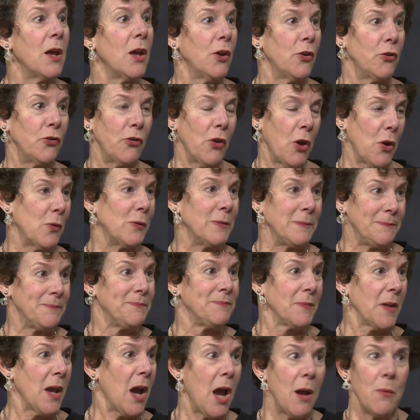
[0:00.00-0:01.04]
So
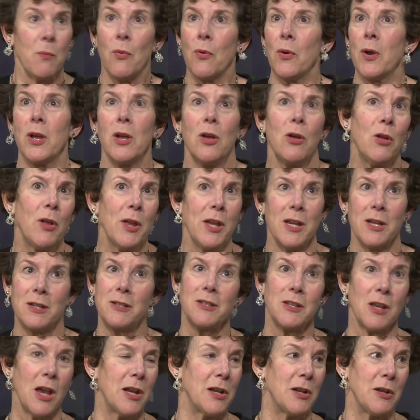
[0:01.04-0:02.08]
I'm really
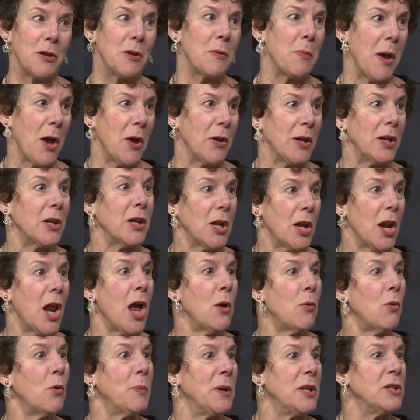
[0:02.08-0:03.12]
excited about it, and I
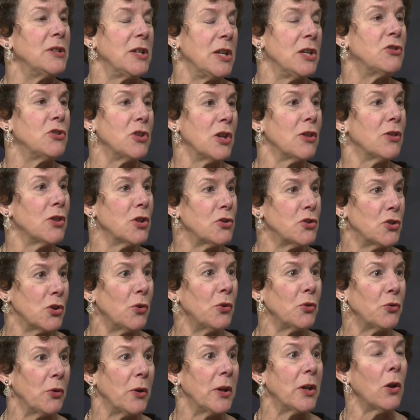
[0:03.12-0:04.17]
will be teaching the
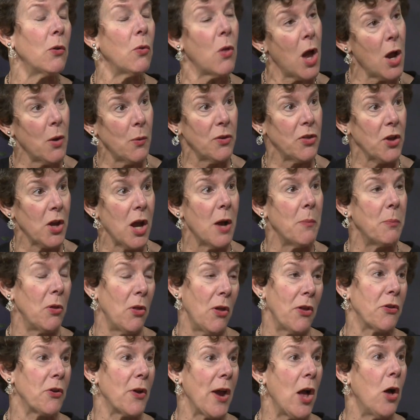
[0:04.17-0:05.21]
children along with a couple
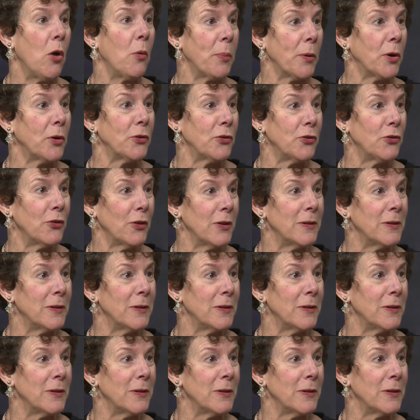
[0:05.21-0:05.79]
other helpers.